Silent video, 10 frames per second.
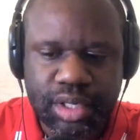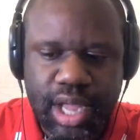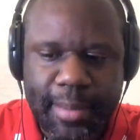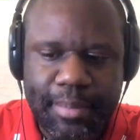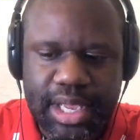Uh,
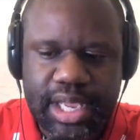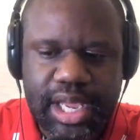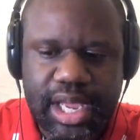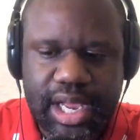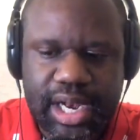me
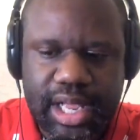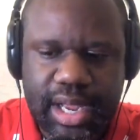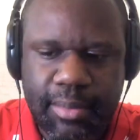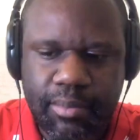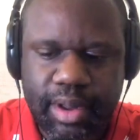and
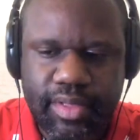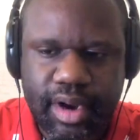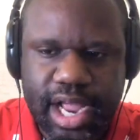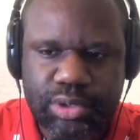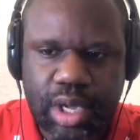uh, brother
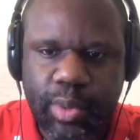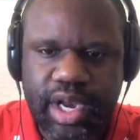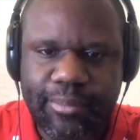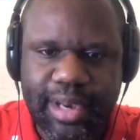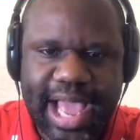Antoine Wade
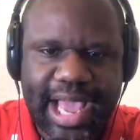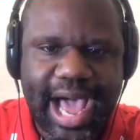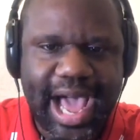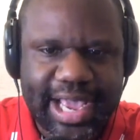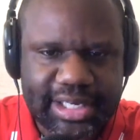of Black
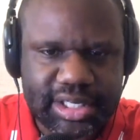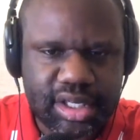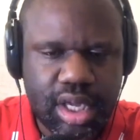Heights,